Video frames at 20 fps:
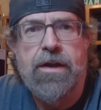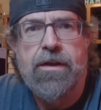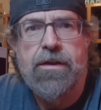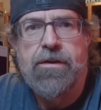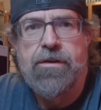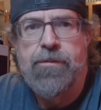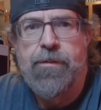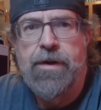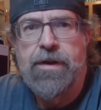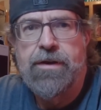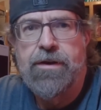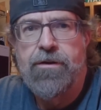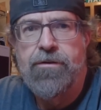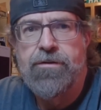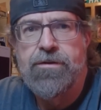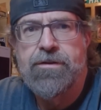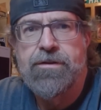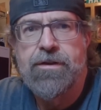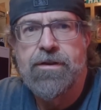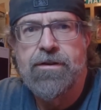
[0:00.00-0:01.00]
may notice
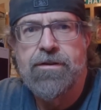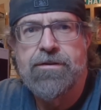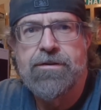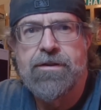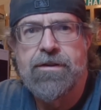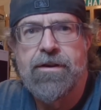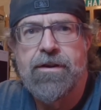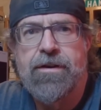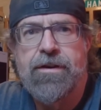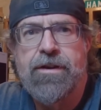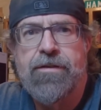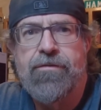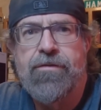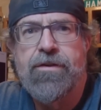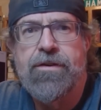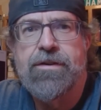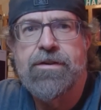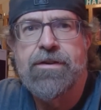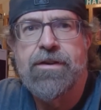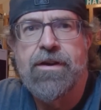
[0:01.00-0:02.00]
it looks a little
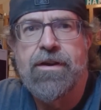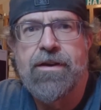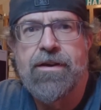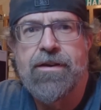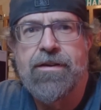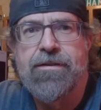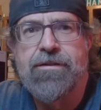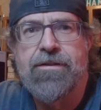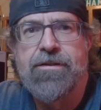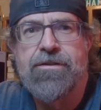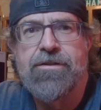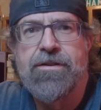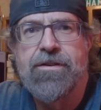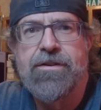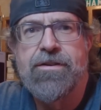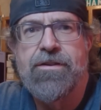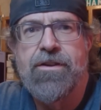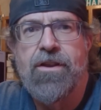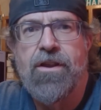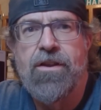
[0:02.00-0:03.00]
different. Uh,
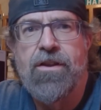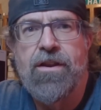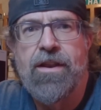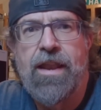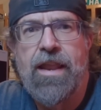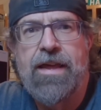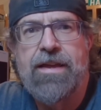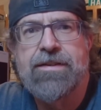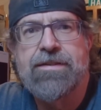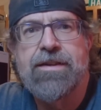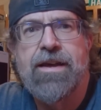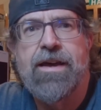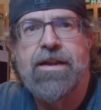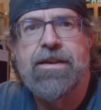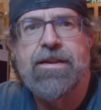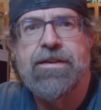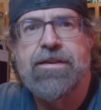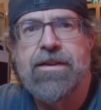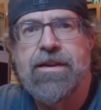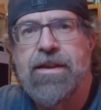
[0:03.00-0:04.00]
last night and
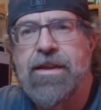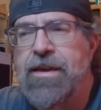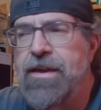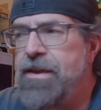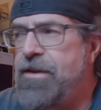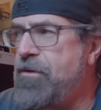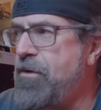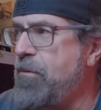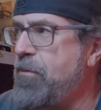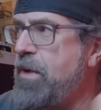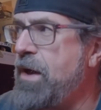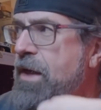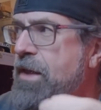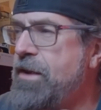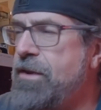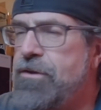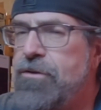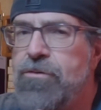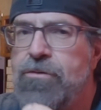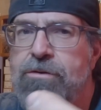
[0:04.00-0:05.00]
today I painted
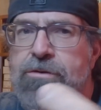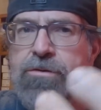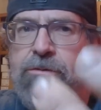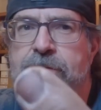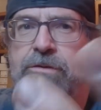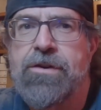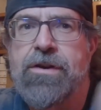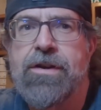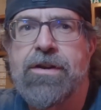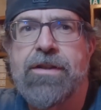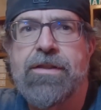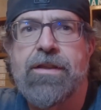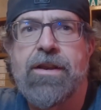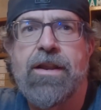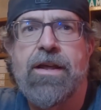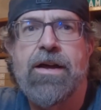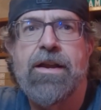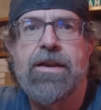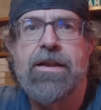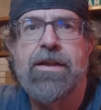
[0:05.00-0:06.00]
the room trying to get the
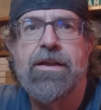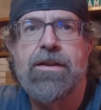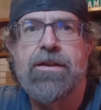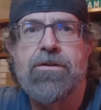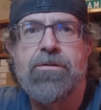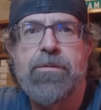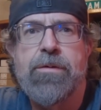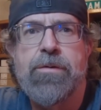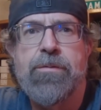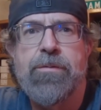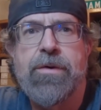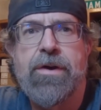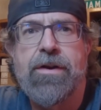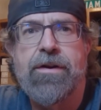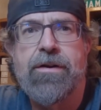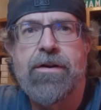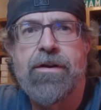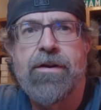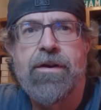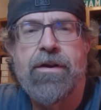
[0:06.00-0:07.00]
lighting a little bit better.
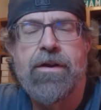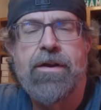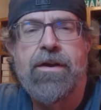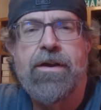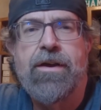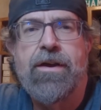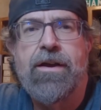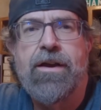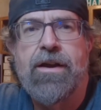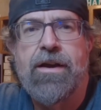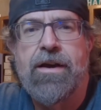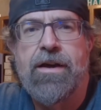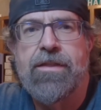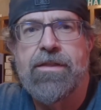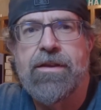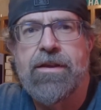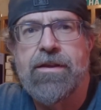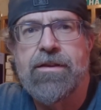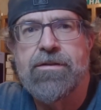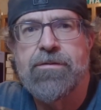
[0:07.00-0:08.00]
I think
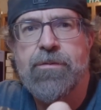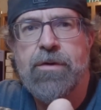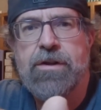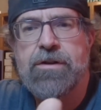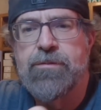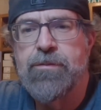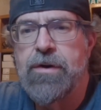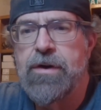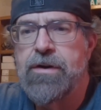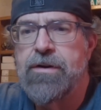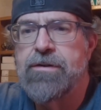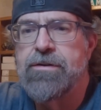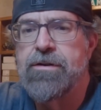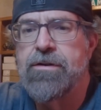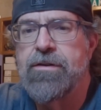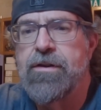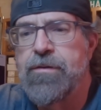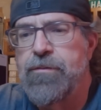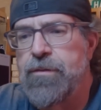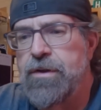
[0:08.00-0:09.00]
it's much better, so
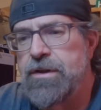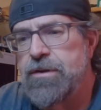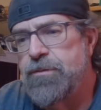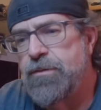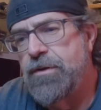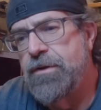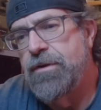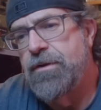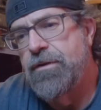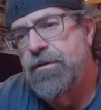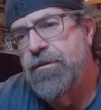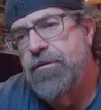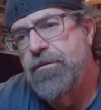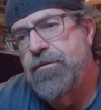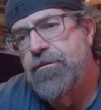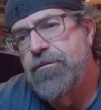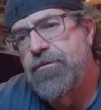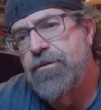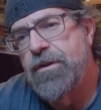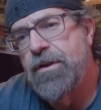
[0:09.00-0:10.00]
that makes me
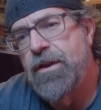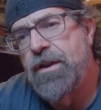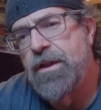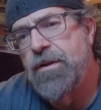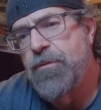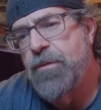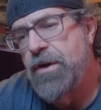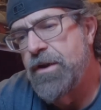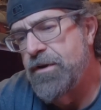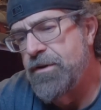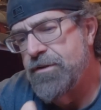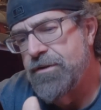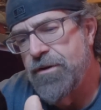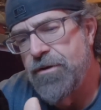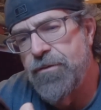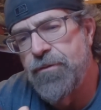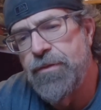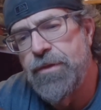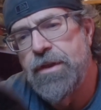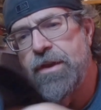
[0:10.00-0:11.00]
feel a lot better. So
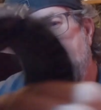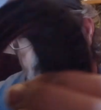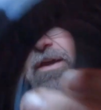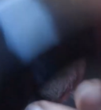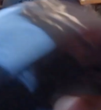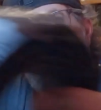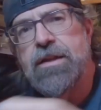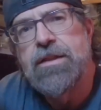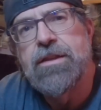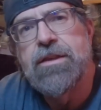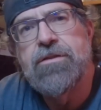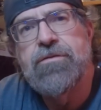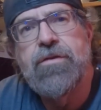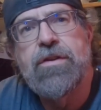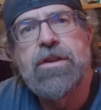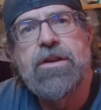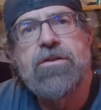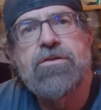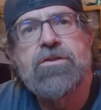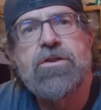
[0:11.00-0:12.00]
this video
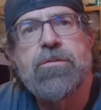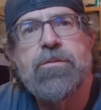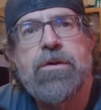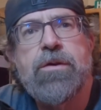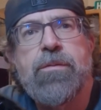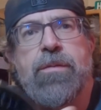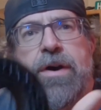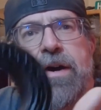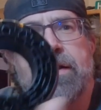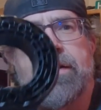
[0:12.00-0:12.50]
is going to be about